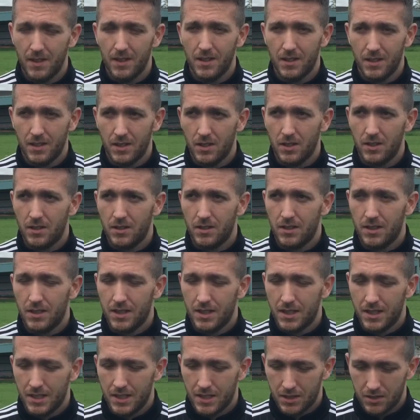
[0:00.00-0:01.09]
you're going to
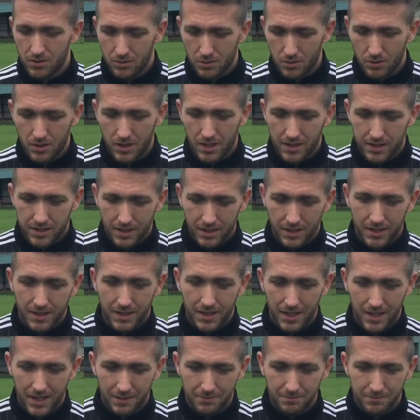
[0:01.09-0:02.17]
maybe pull the boots so once, try and
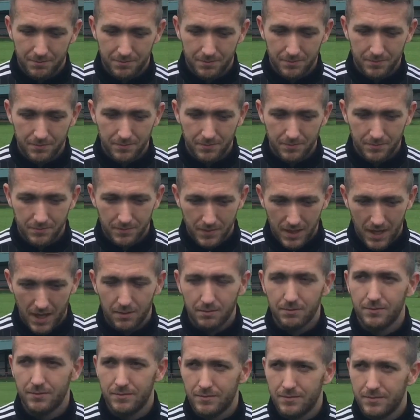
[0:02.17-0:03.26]
get uh, a few goals again and get ahead yeah.
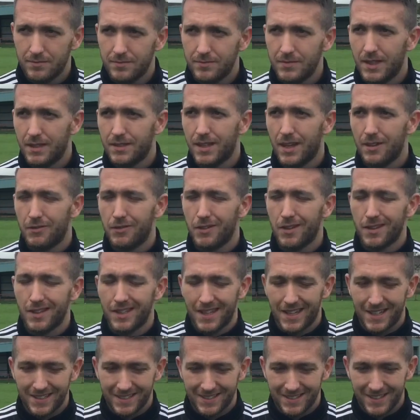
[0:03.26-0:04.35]
them. Yeah, definitely.
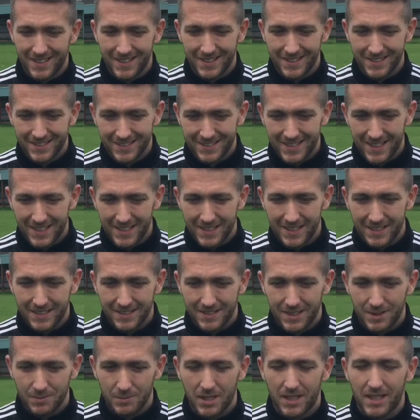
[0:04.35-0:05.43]
I, I kind of
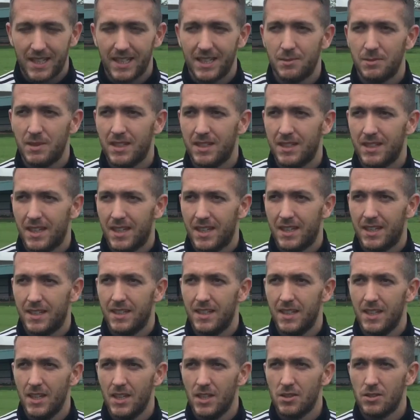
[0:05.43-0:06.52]
went and got ahead of me. Uh,
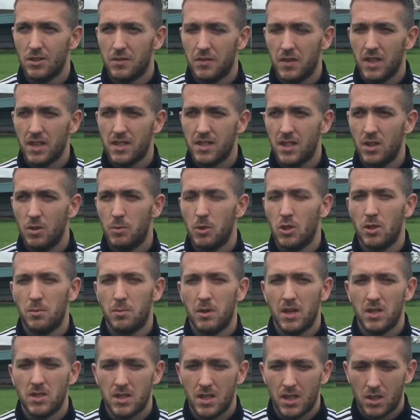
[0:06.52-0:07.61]
it's fair to say he'll be on the
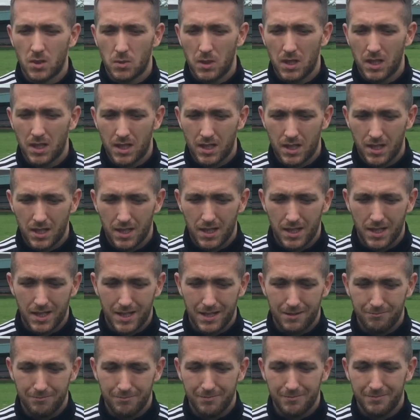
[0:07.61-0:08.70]
bench next week.
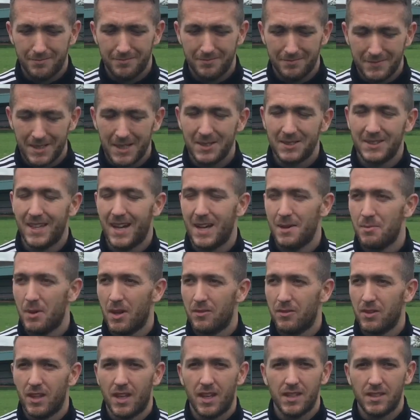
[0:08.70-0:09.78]
Um, but nah,
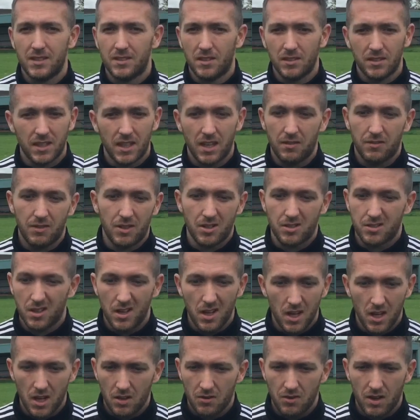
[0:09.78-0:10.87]
apart from that, he's done great for us.
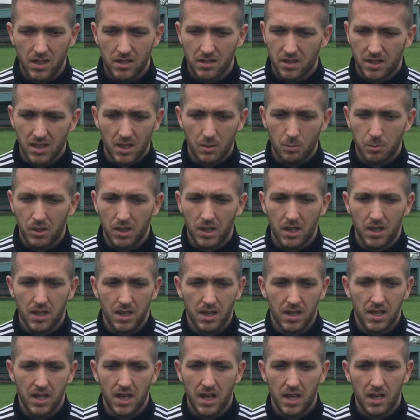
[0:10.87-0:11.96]
Ryan's a great player
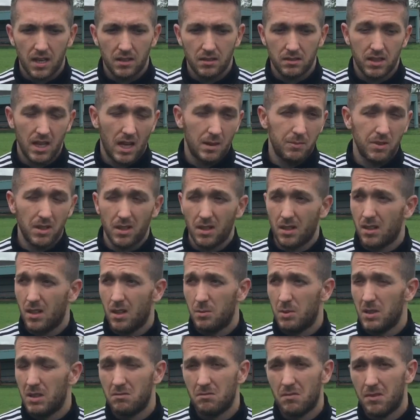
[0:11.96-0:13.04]
and uh, captain of the
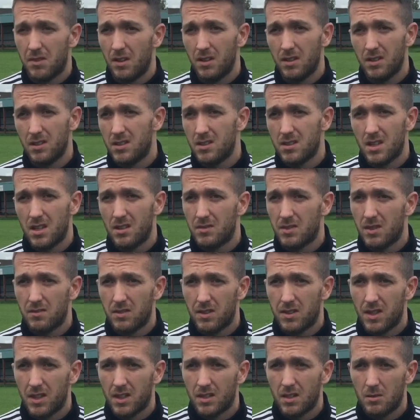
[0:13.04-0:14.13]
club and thoroughly deserves
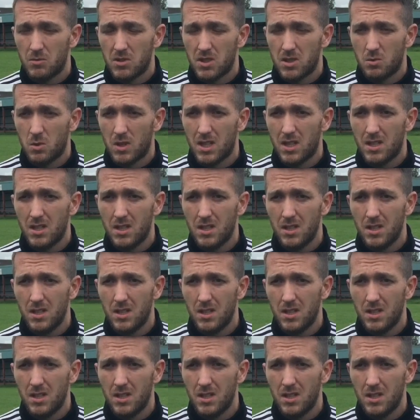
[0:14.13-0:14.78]
everything that comes his way.